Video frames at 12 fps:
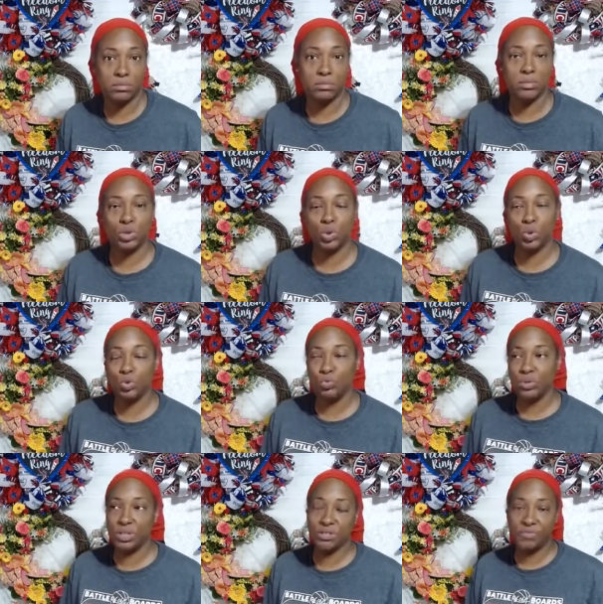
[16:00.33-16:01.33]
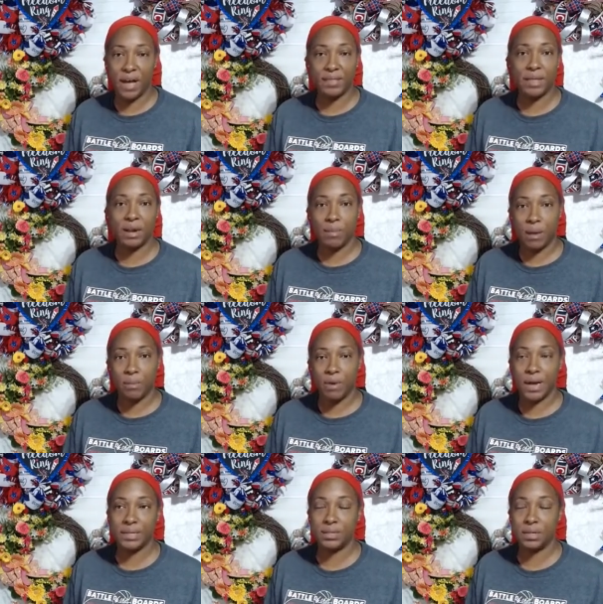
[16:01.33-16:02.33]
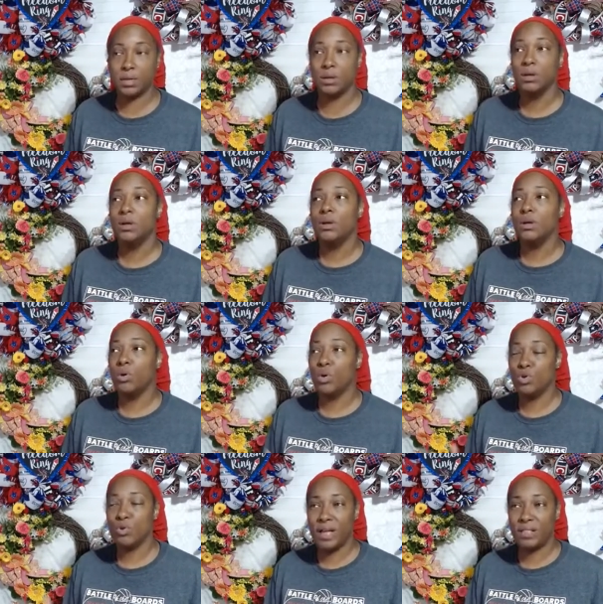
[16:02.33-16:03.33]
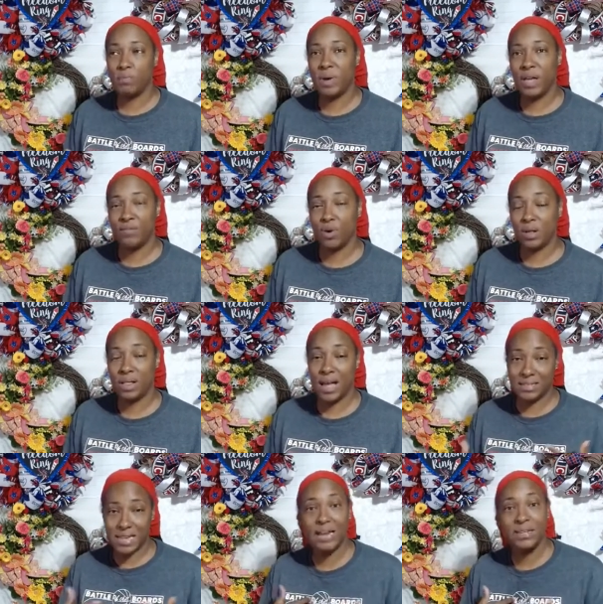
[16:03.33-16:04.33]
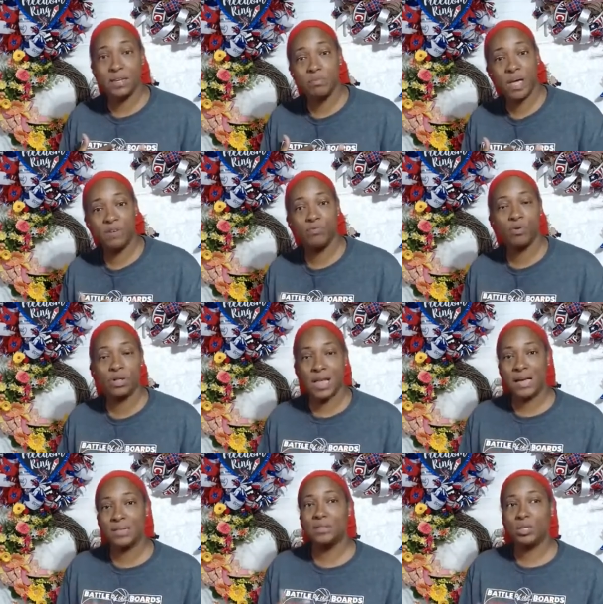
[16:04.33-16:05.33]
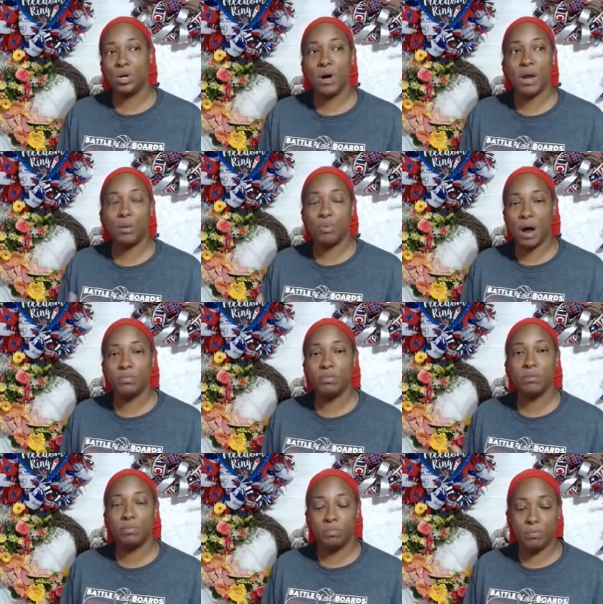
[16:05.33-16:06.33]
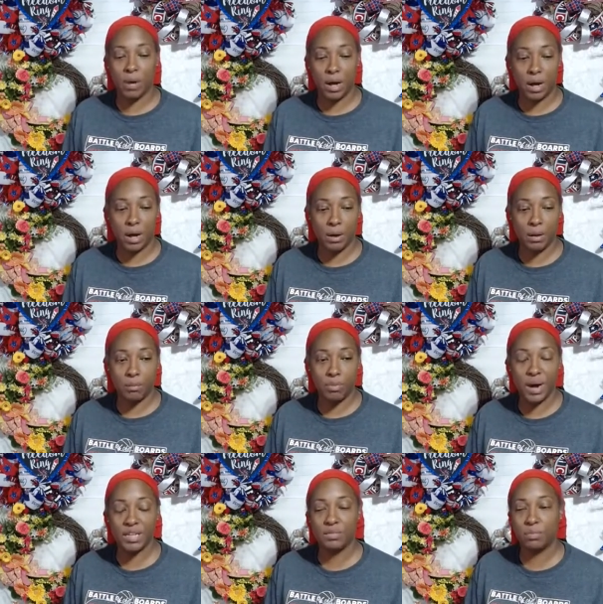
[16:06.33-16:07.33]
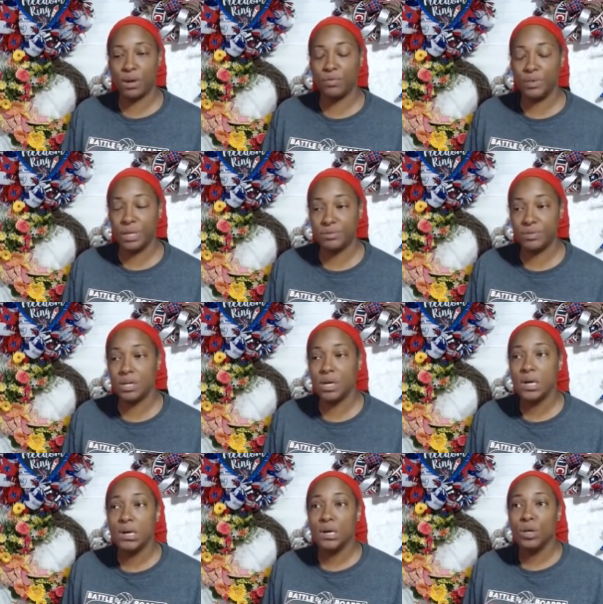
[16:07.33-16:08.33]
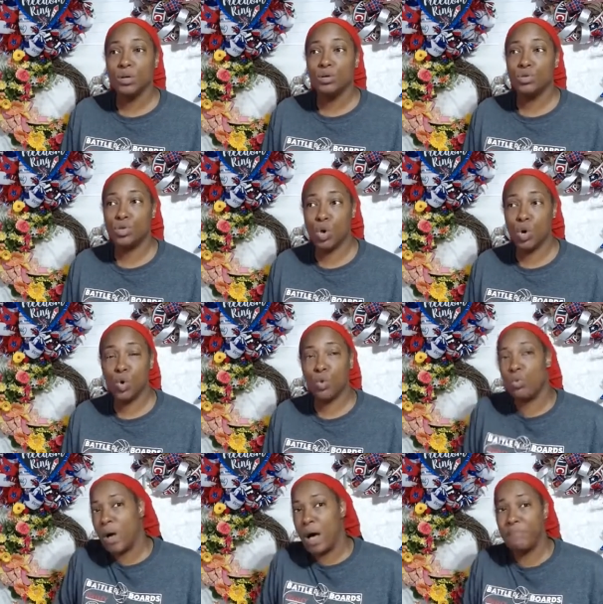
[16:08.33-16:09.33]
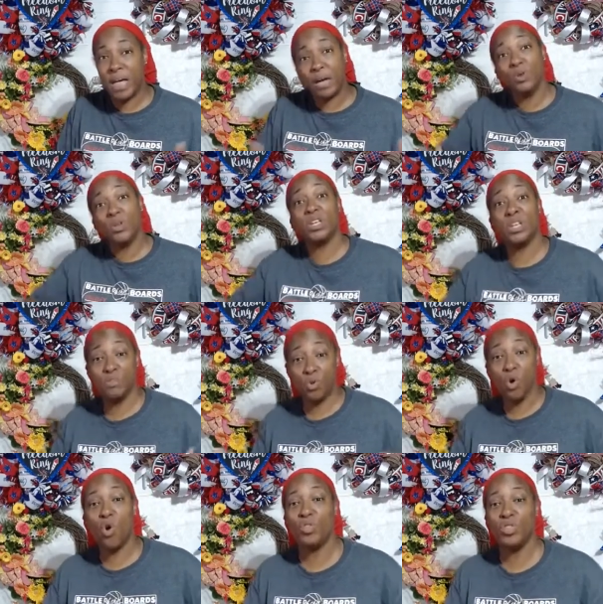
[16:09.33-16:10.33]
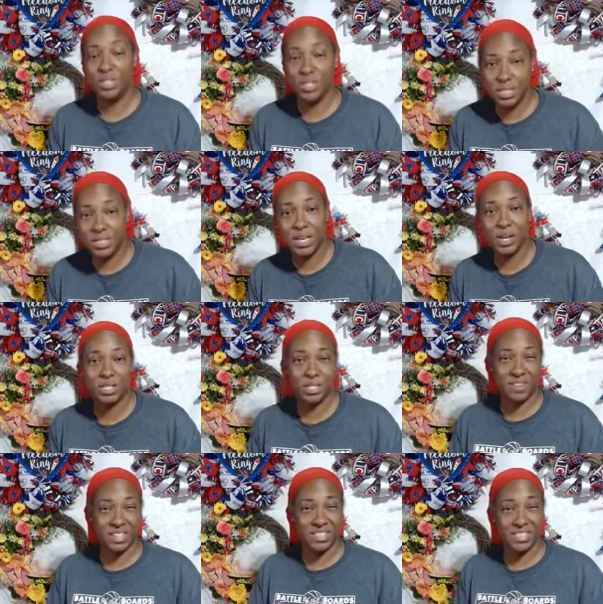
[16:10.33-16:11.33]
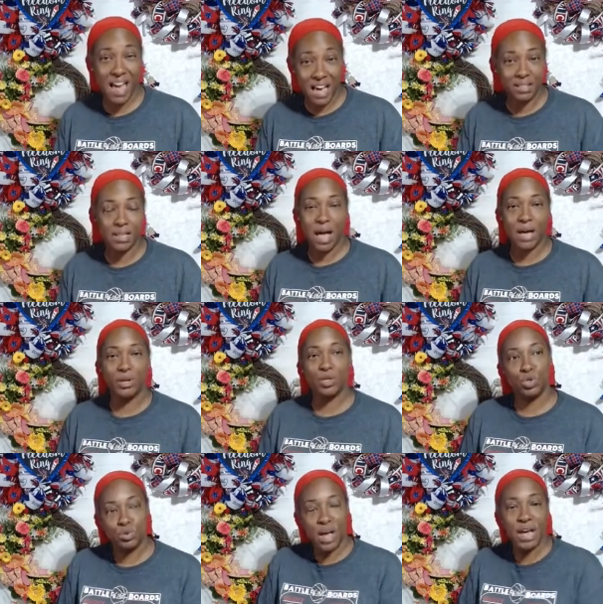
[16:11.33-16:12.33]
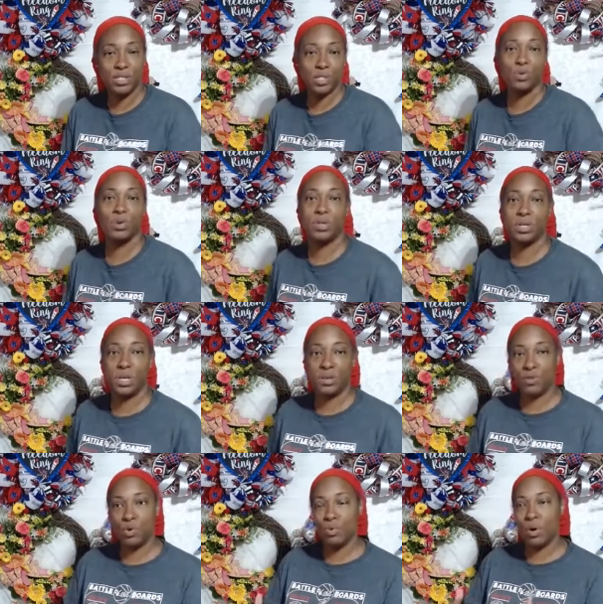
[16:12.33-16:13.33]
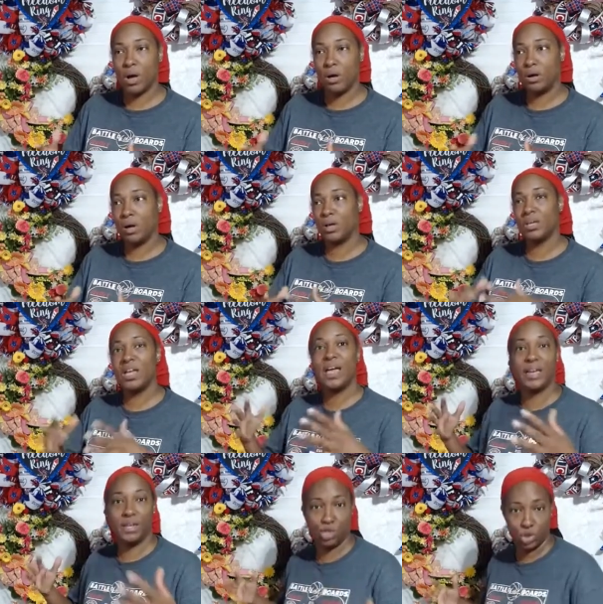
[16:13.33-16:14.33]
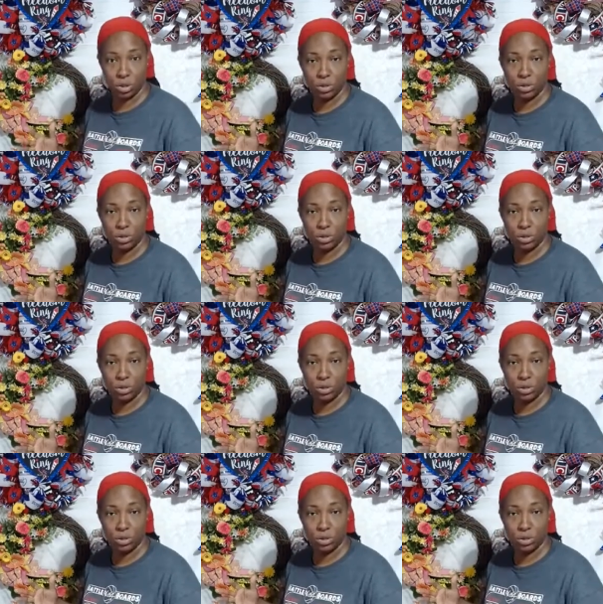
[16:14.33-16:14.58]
to really find out about pricing, or you had to pay for a class. I did pay for a class to learn how to properly price my wreaths. So I'm not going to give all the details of exactly how you do it. I just wanted to give you a gauge.